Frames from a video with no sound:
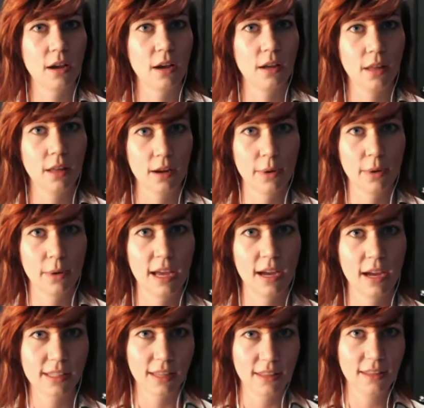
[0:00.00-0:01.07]
a lot about that
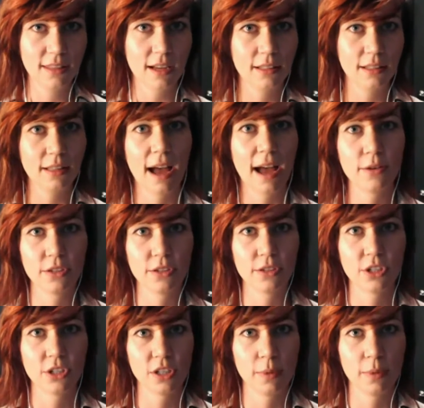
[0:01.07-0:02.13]
because I think that clouds your
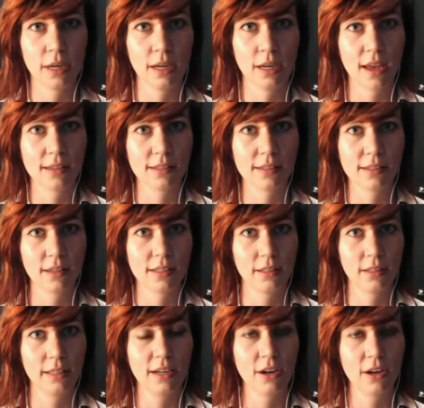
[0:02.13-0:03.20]
judgment as a
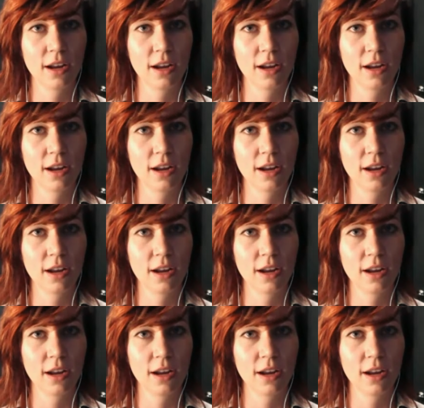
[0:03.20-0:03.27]
leader.